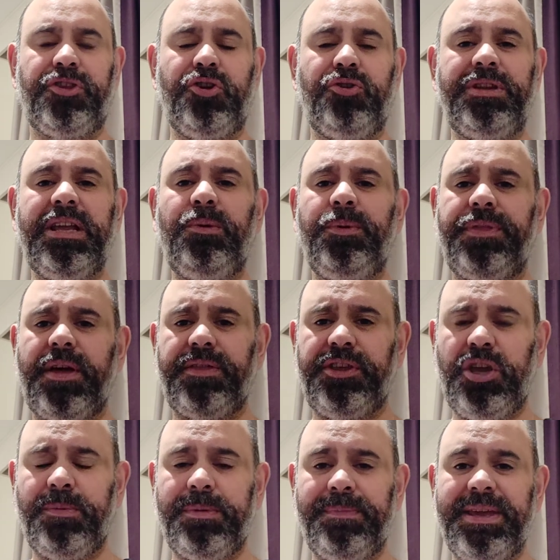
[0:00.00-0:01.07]
You're dealing with other
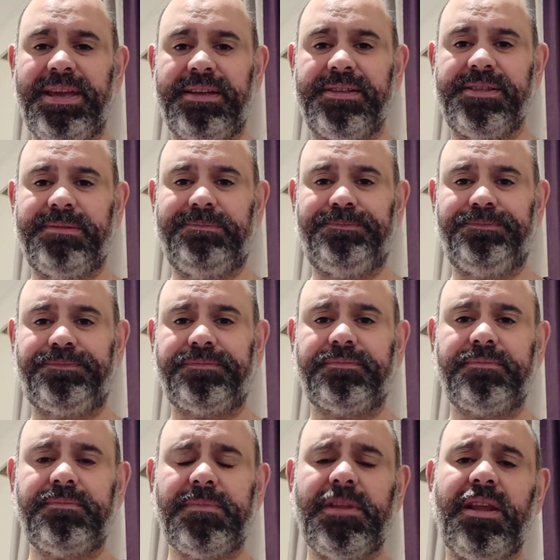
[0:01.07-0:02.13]
human beings,
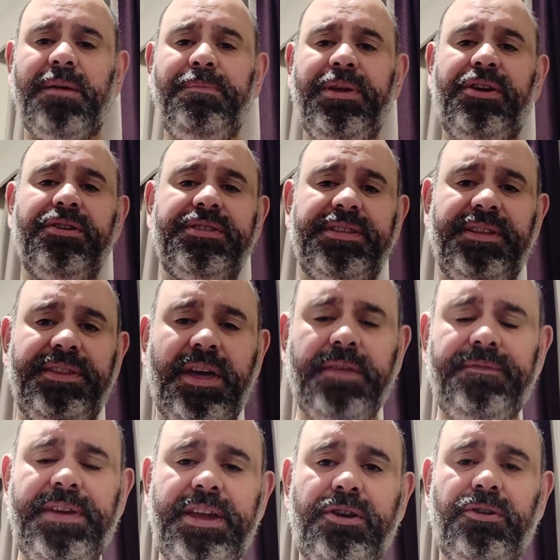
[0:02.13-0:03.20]
because the
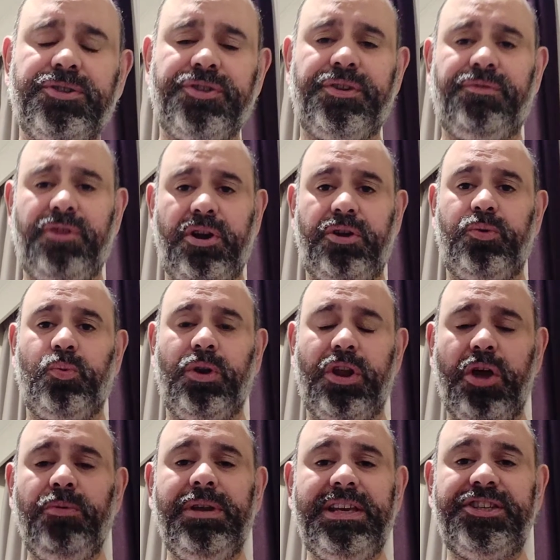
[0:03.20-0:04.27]
other vehicles on the road will
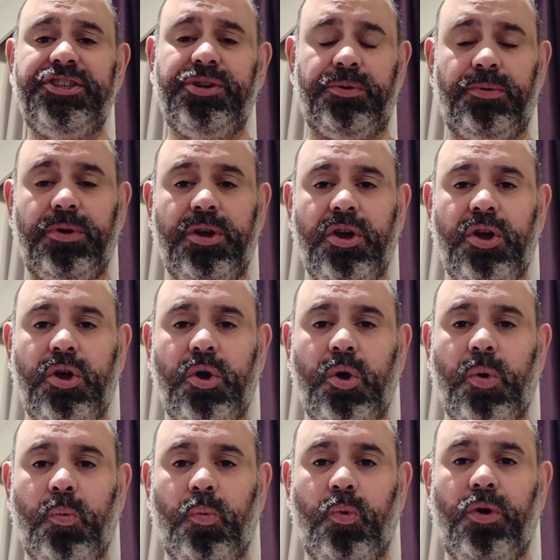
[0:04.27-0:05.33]
only do
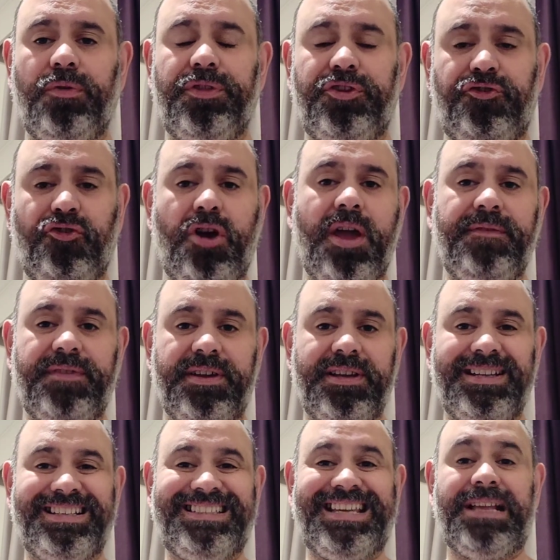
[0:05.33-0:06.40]
what the
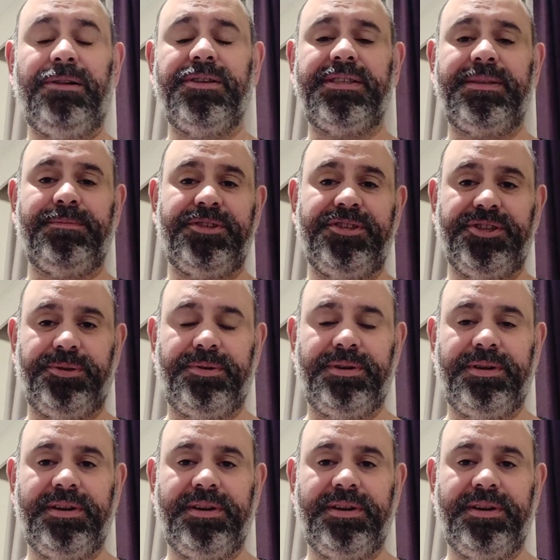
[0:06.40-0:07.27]
driver tells them to do.